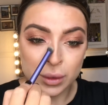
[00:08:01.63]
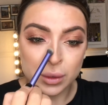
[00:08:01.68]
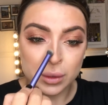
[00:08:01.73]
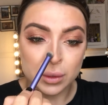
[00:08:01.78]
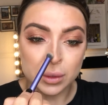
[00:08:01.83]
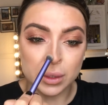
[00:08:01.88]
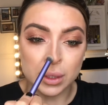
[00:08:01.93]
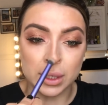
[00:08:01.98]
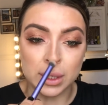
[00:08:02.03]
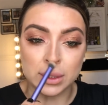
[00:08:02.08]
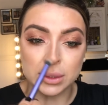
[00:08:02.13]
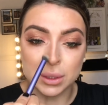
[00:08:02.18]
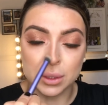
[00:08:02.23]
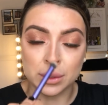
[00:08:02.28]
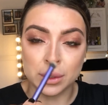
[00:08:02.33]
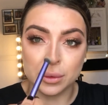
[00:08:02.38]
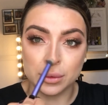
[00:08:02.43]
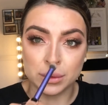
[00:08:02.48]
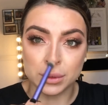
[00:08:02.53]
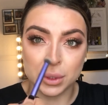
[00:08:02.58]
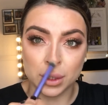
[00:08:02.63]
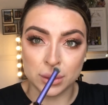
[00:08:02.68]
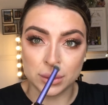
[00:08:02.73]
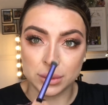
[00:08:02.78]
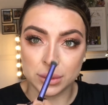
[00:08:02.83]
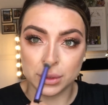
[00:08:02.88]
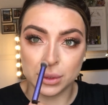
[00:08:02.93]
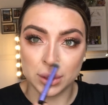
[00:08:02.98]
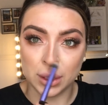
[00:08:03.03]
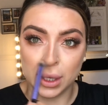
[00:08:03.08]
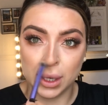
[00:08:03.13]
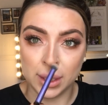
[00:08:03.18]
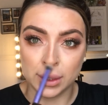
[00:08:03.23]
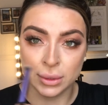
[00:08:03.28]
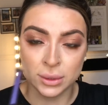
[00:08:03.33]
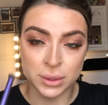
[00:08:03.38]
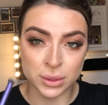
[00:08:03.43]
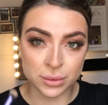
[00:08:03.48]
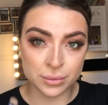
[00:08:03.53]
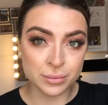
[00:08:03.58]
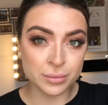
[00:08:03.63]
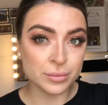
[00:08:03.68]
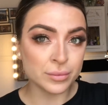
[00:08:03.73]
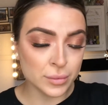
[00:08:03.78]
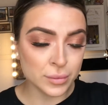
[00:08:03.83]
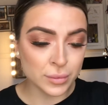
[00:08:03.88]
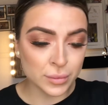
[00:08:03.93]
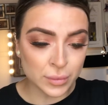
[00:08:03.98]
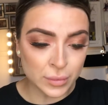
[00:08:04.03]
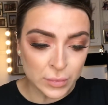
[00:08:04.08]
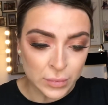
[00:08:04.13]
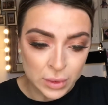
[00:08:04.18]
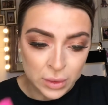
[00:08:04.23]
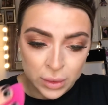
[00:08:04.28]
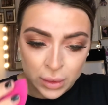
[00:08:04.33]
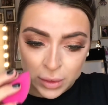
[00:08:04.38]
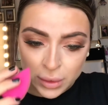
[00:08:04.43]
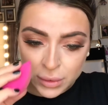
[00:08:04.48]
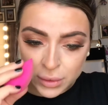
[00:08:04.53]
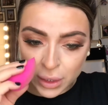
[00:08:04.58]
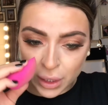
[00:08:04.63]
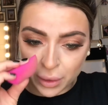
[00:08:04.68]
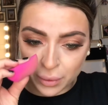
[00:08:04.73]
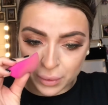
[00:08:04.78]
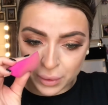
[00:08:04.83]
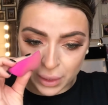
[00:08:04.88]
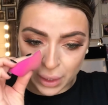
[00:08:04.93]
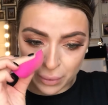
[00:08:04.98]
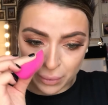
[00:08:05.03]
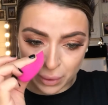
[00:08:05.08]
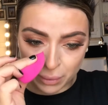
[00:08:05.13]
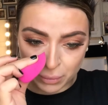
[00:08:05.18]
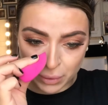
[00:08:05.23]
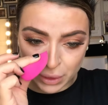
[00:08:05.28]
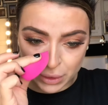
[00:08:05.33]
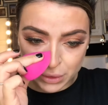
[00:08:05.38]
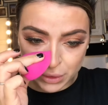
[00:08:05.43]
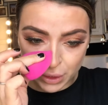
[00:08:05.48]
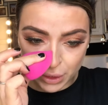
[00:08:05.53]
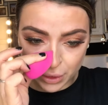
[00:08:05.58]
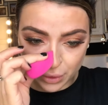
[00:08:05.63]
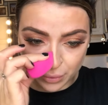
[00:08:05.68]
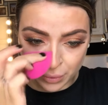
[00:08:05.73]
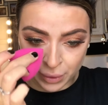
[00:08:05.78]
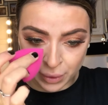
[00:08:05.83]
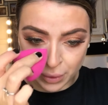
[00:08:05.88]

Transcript: these nose contour lines. So now what I'm going to do